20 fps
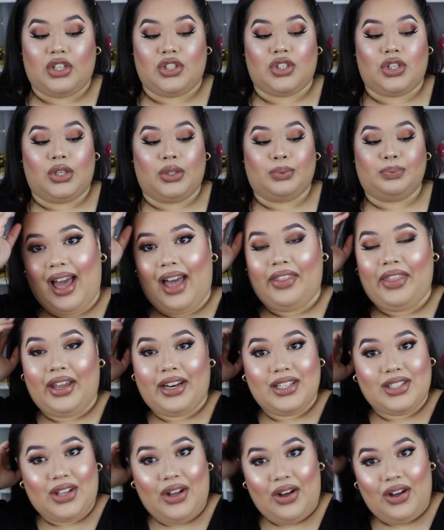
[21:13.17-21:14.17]
So yeah, that
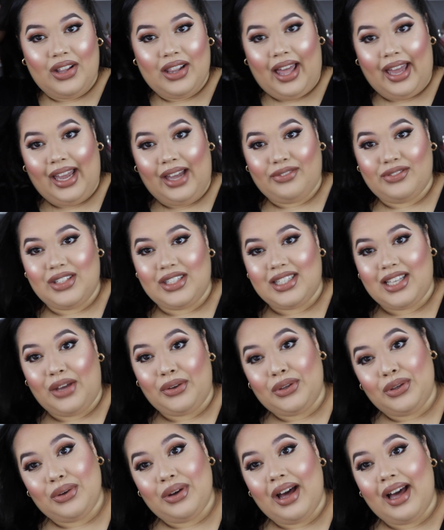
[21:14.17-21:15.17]
is all I have to tell
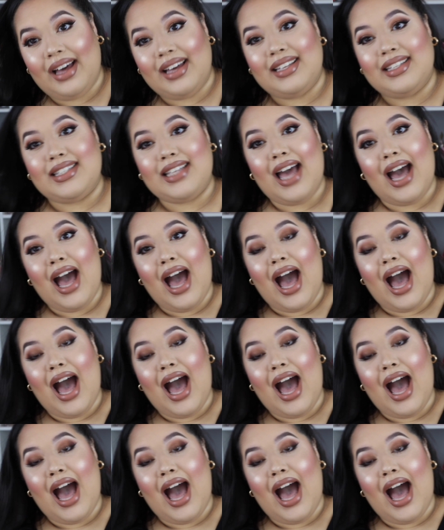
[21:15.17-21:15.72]
you guys.